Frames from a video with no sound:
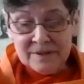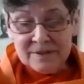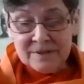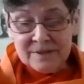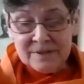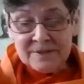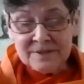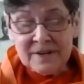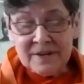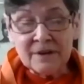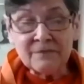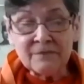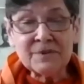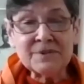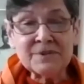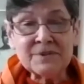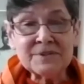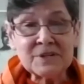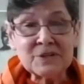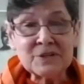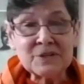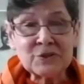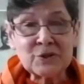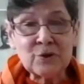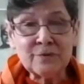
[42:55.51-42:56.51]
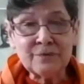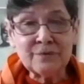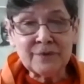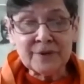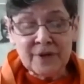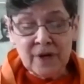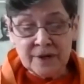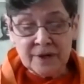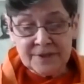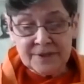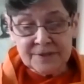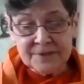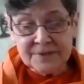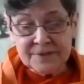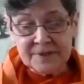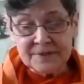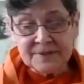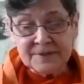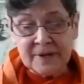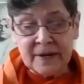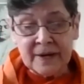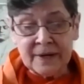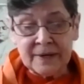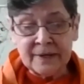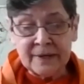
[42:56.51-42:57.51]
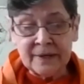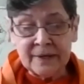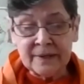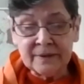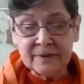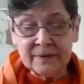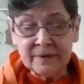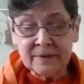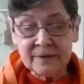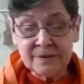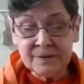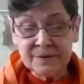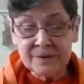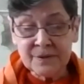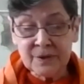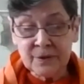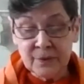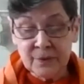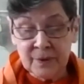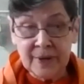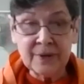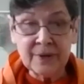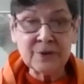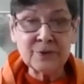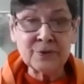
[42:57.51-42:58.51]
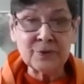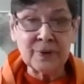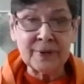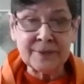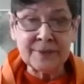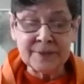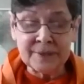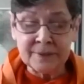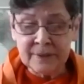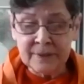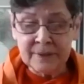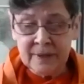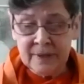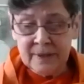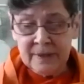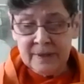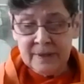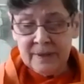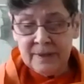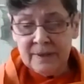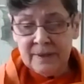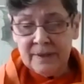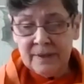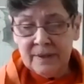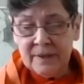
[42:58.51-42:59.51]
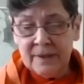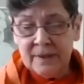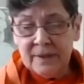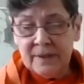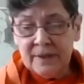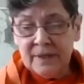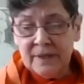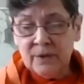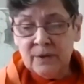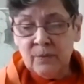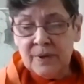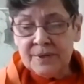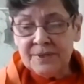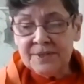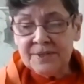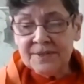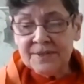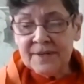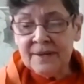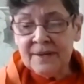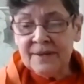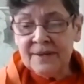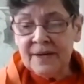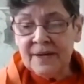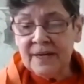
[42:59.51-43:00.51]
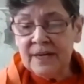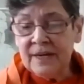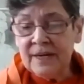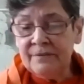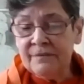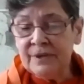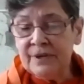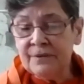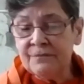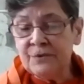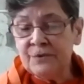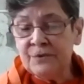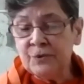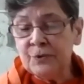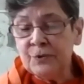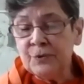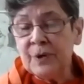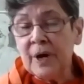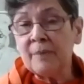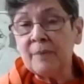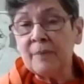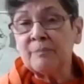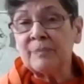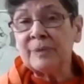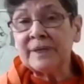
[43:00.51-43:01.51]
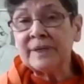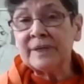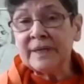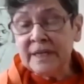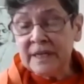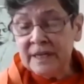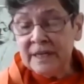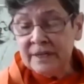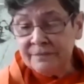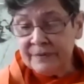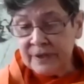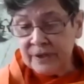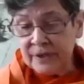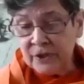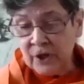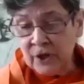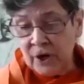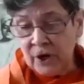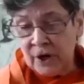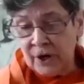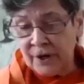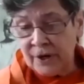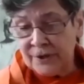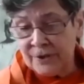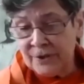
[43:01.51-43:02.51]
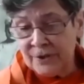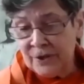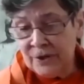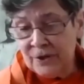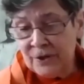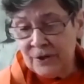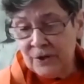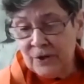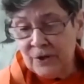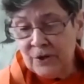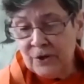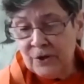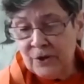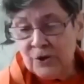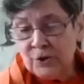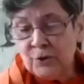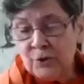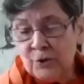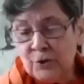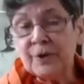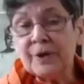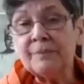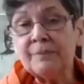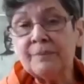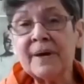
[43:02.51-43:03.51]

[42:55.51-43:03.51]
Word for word: San Francisco Vedanta Society, was a great Advaitin. He once said that even if you do not believe in God, you can